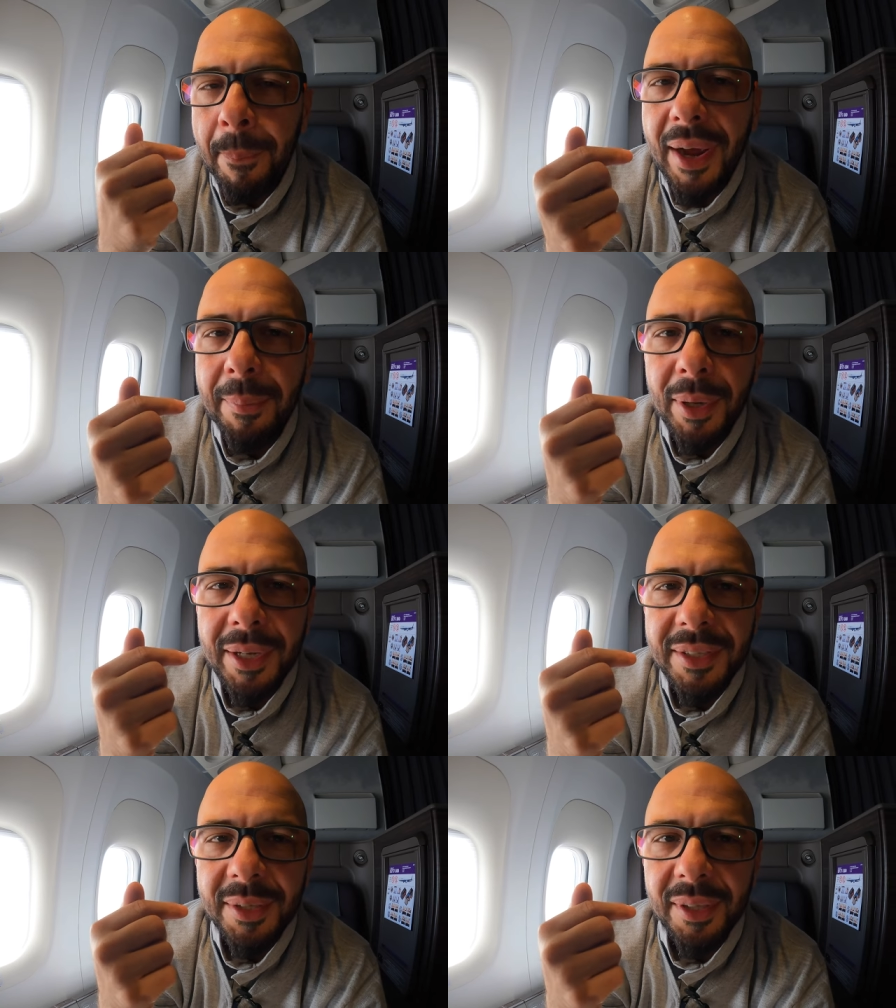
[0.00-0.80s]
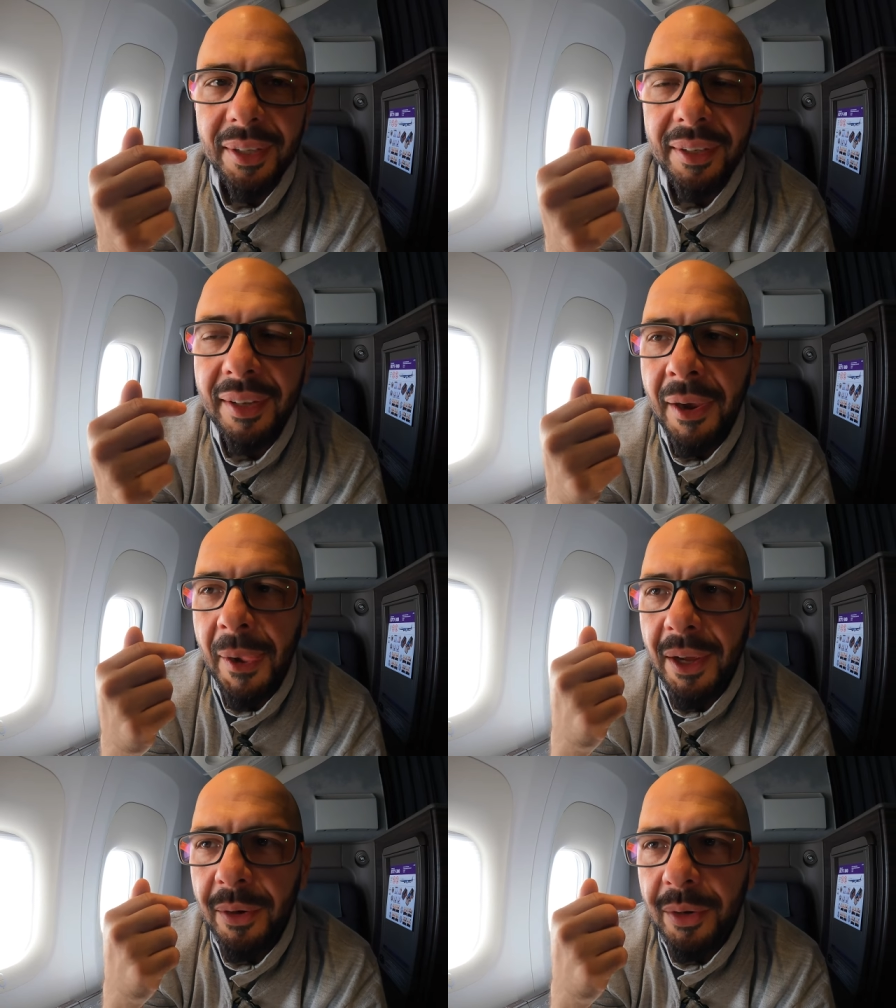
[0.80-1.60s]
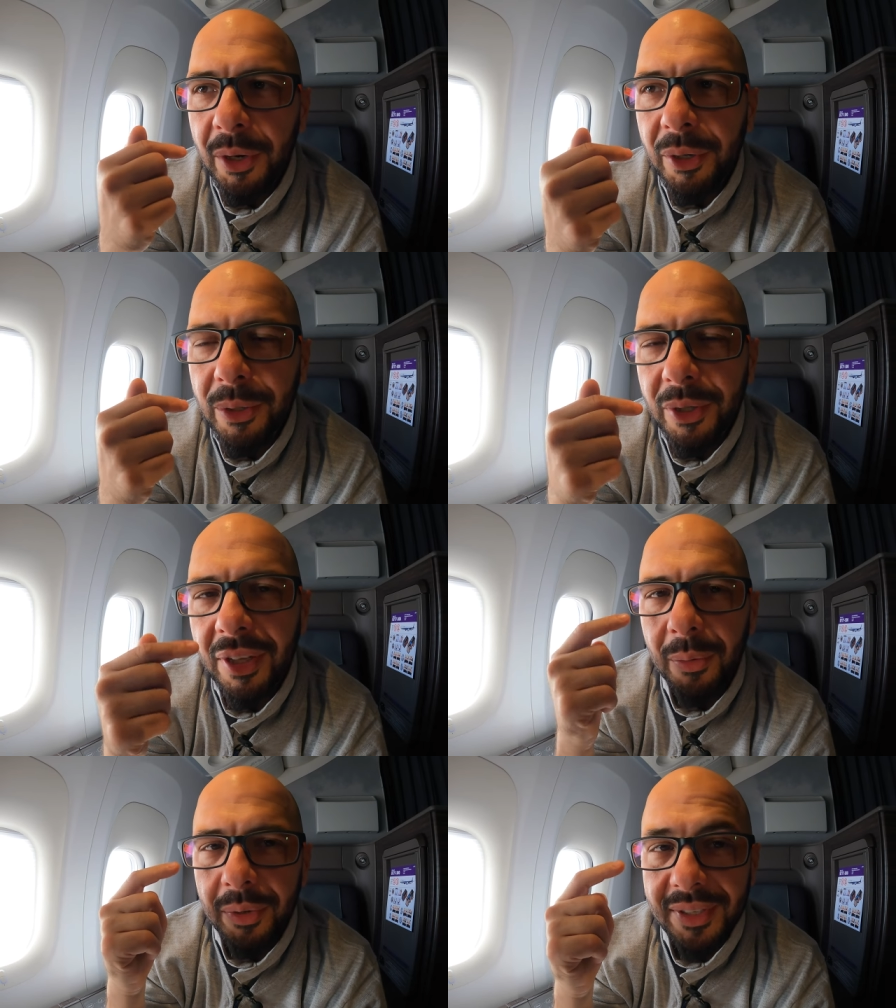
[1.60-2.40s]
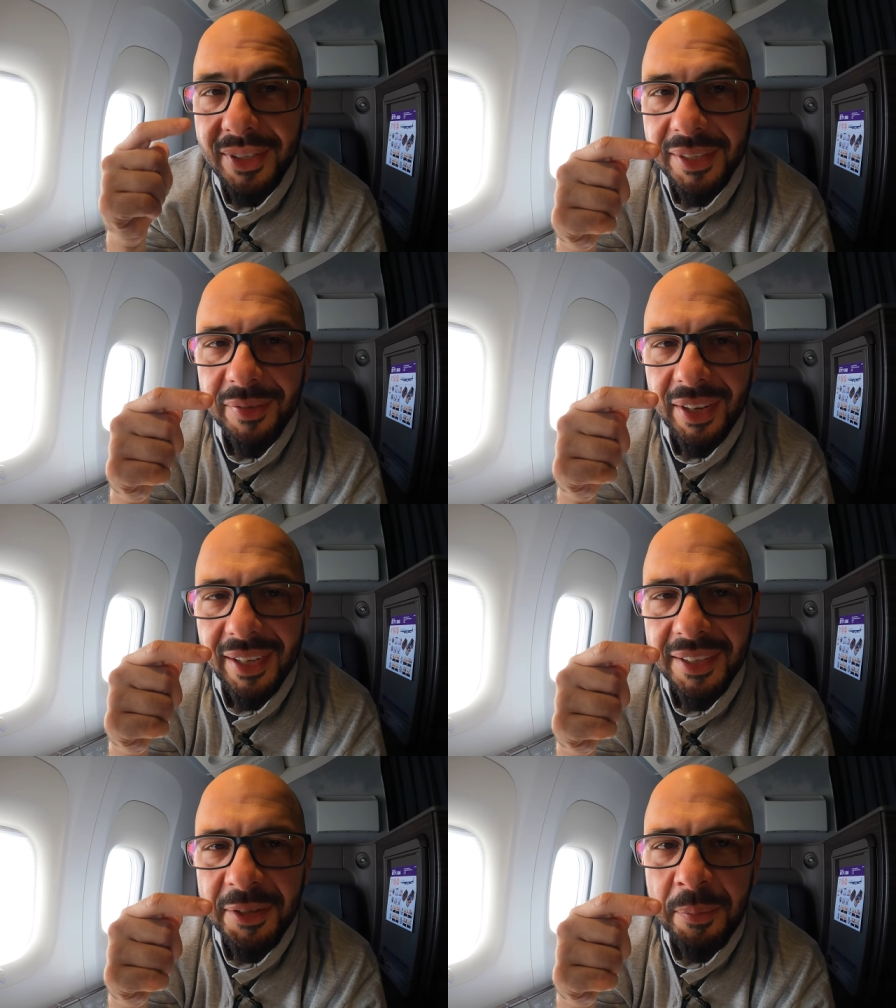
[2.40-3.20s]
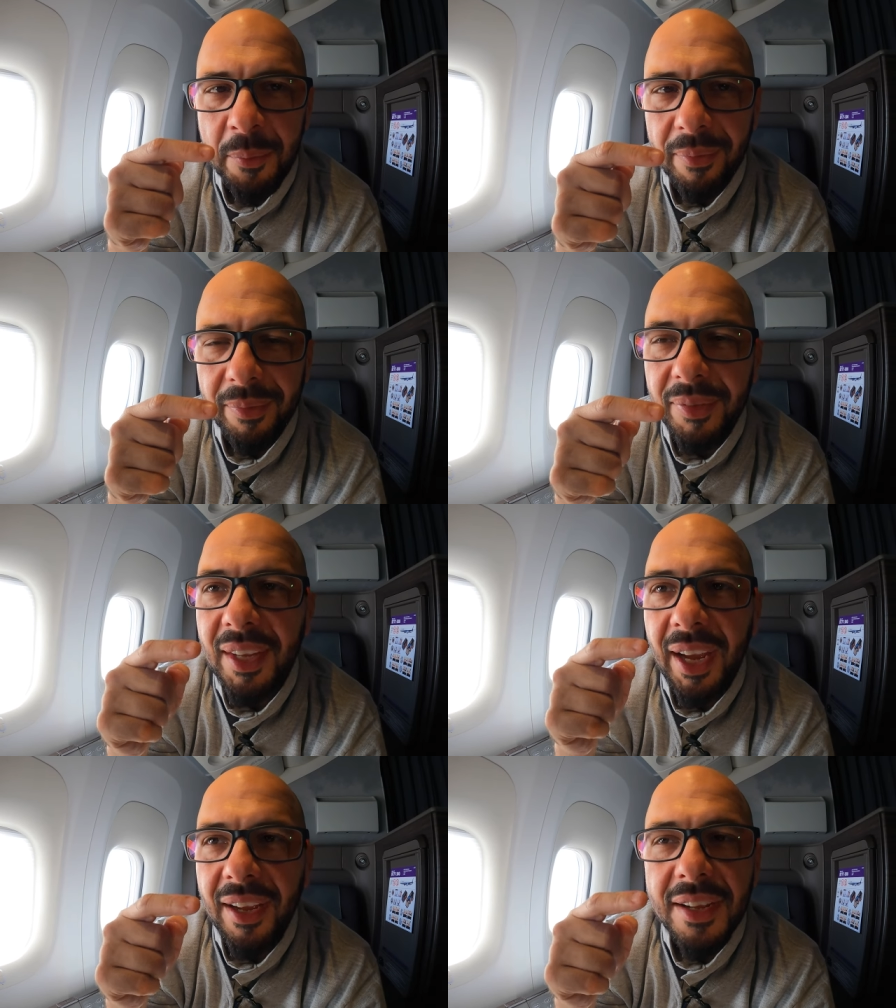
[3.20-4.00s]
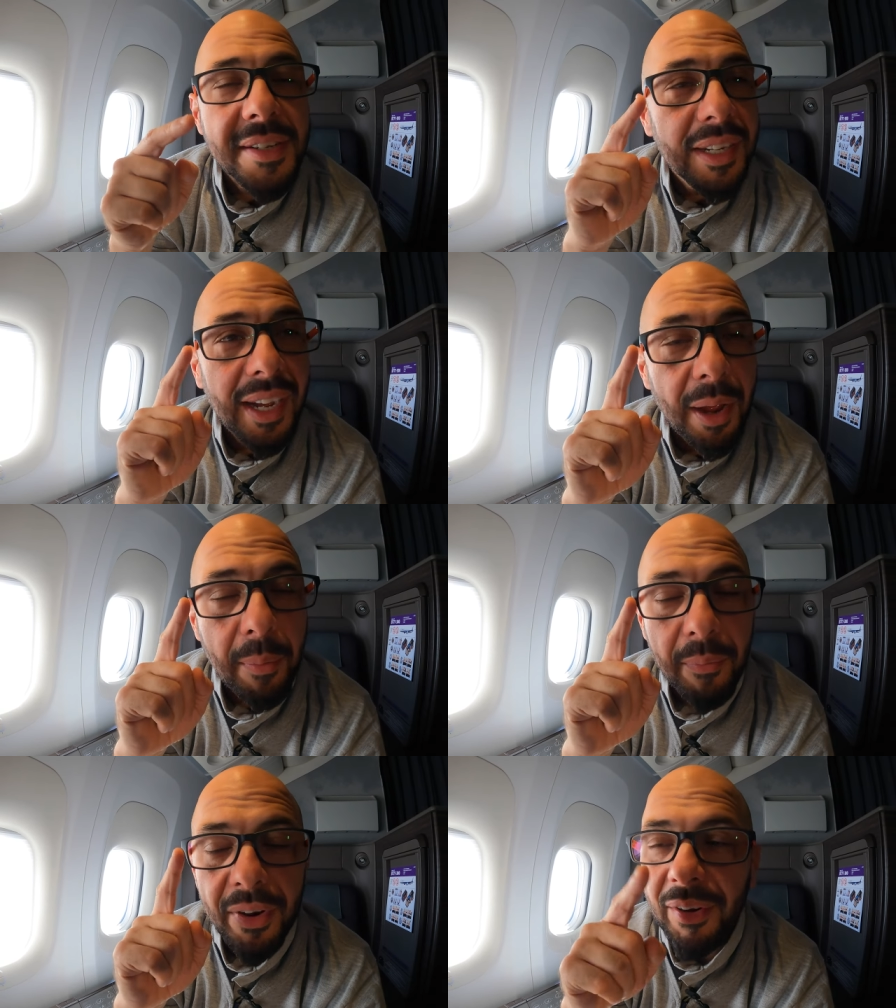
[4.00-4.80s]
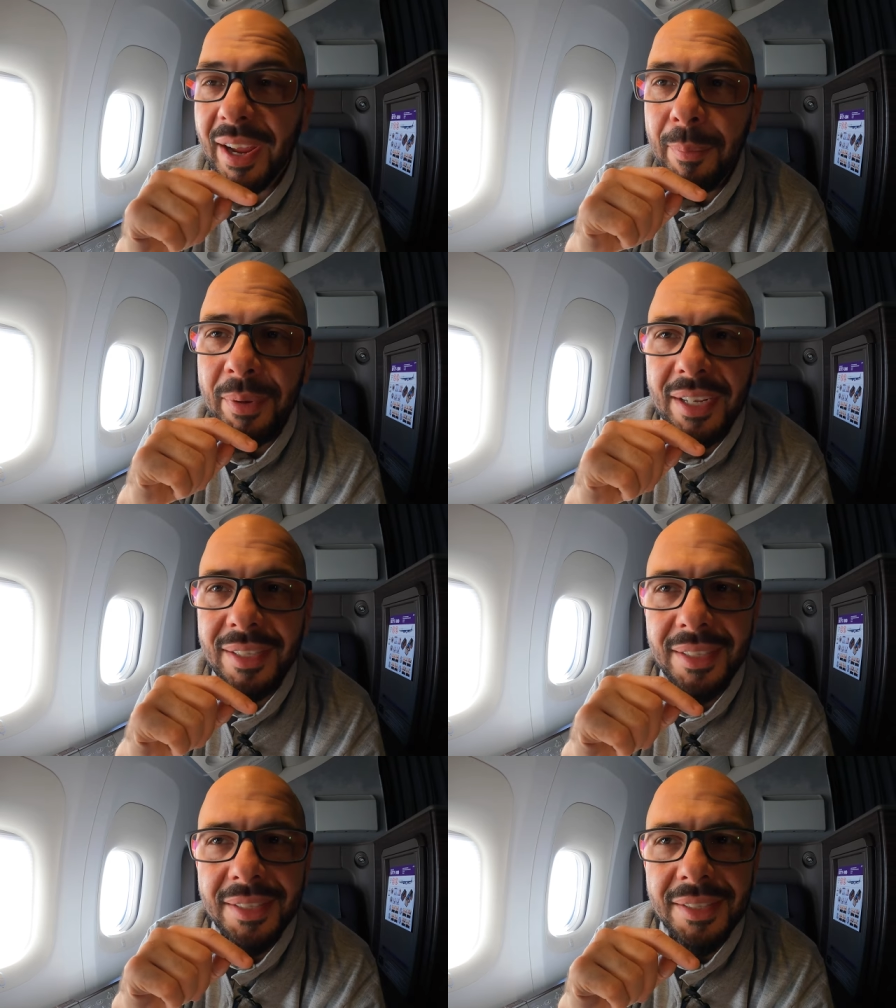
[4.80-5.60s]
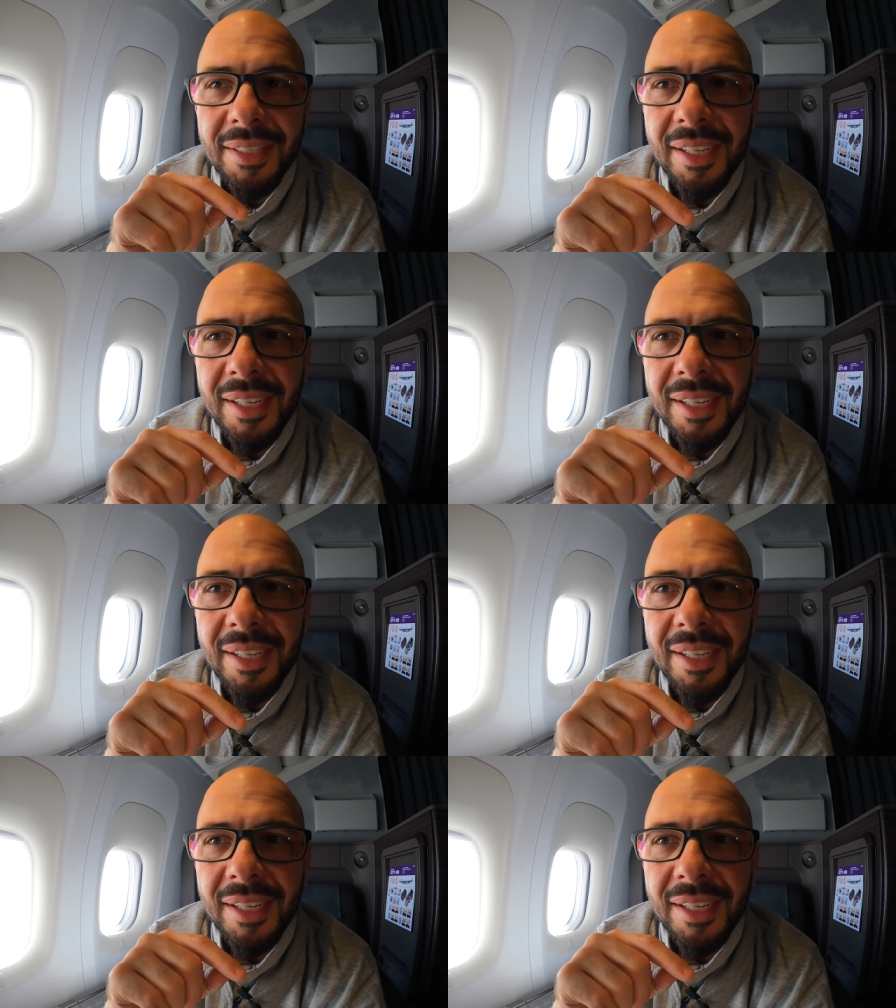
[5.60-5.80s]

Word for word: my personal goal was this flight and I'm very happy I did it.